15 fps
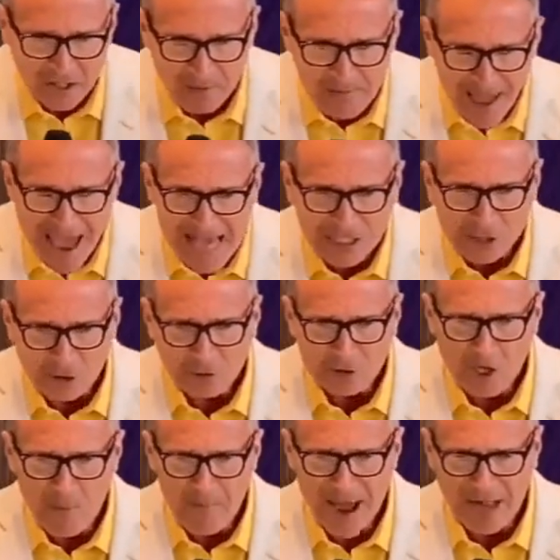master's
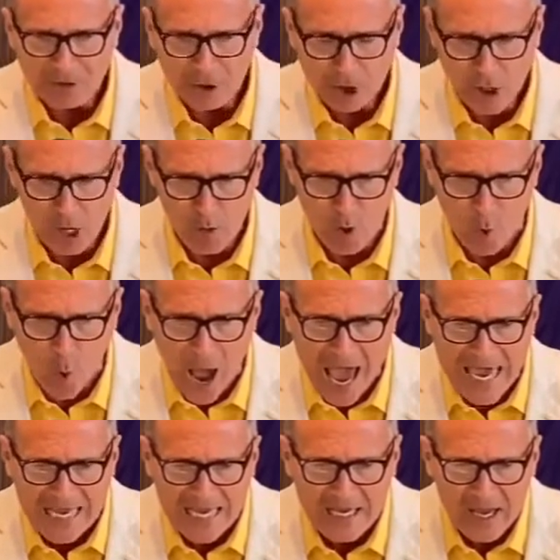about to go
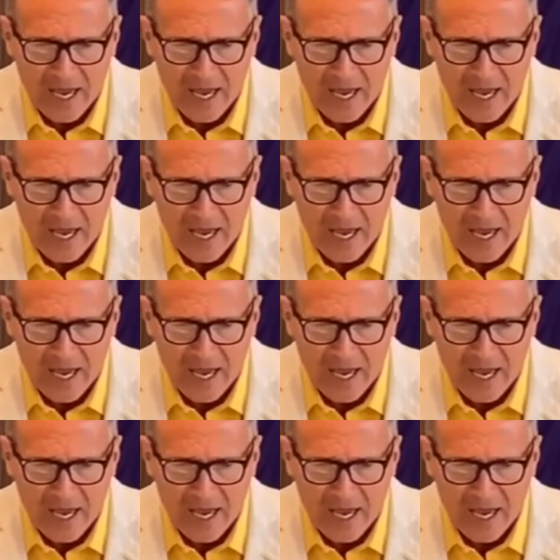away.